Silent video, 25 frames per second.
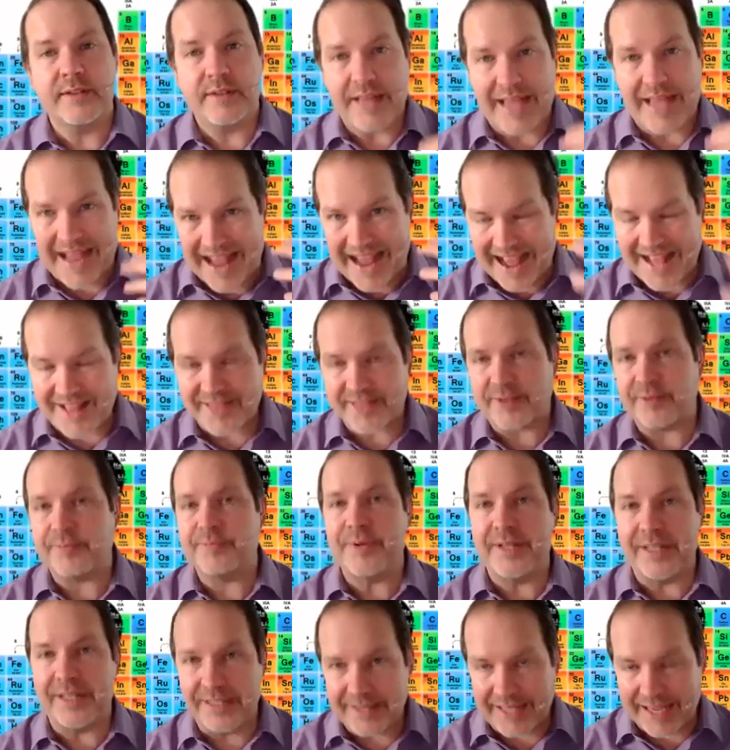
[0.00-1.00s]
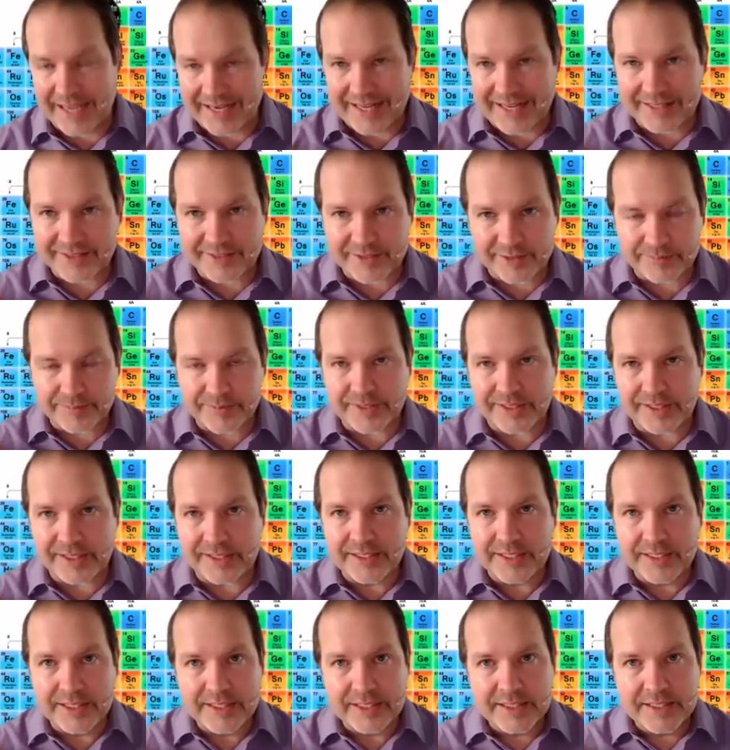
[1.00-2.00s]
that enthalpy, that
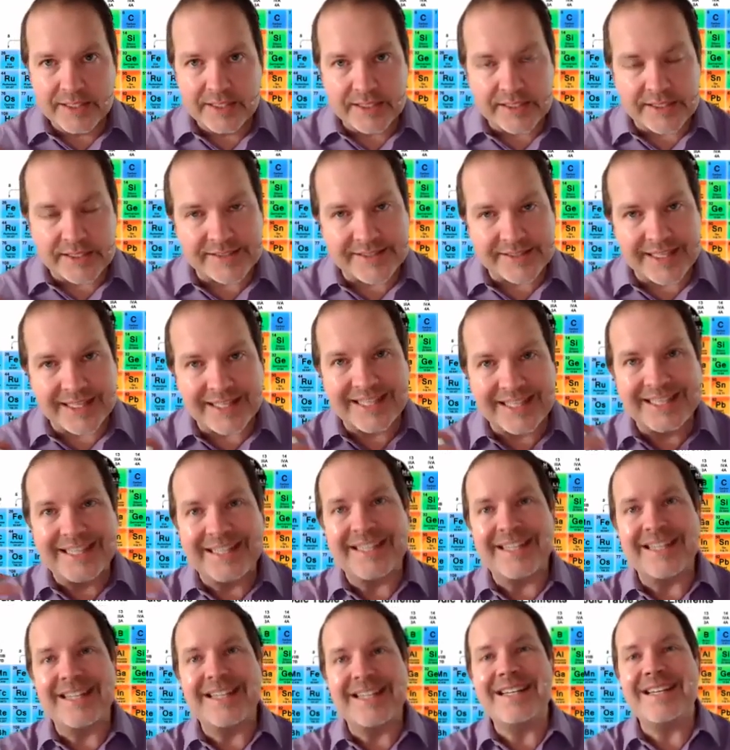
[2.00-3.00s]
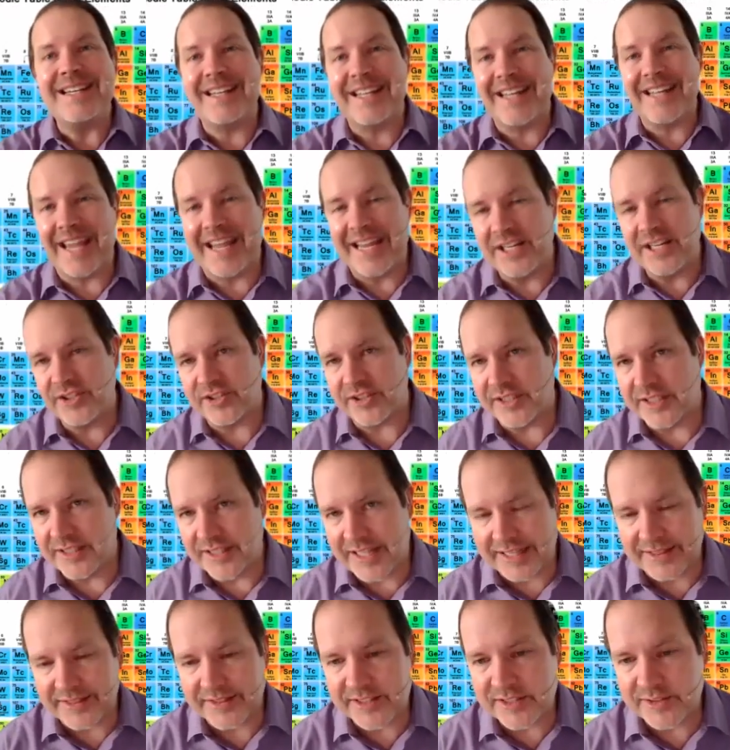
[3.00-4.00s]
enthalpy is then an indication
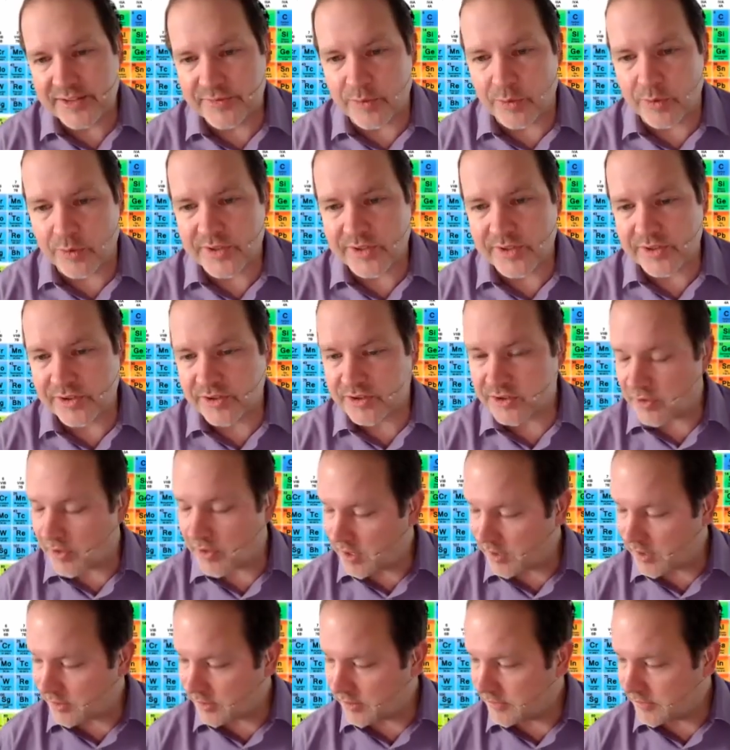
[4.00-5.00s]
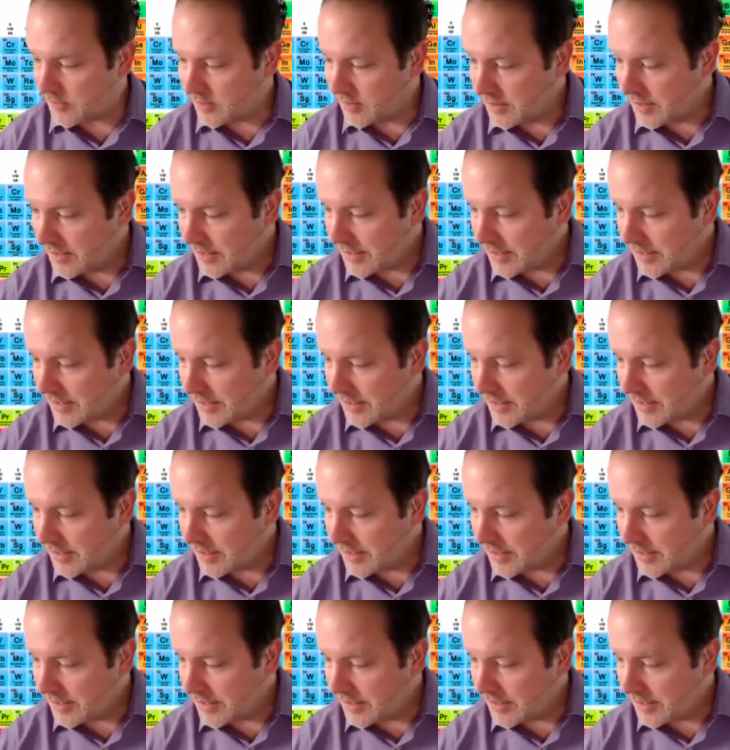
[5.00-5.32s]
that this force is stronger.